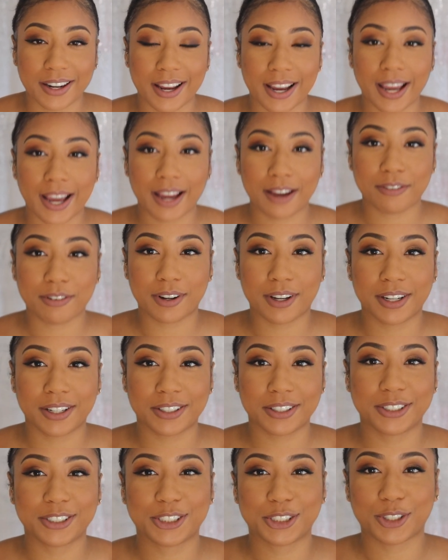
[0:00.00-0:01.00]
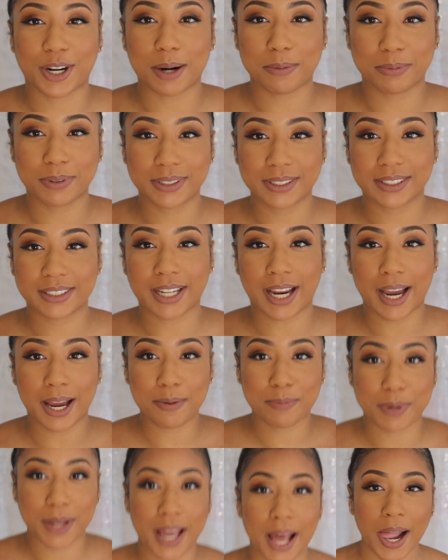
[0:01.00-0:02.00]
I have on a strapless
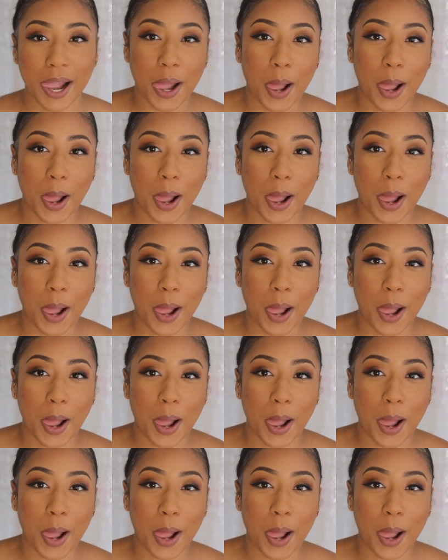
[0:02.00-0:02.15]
top,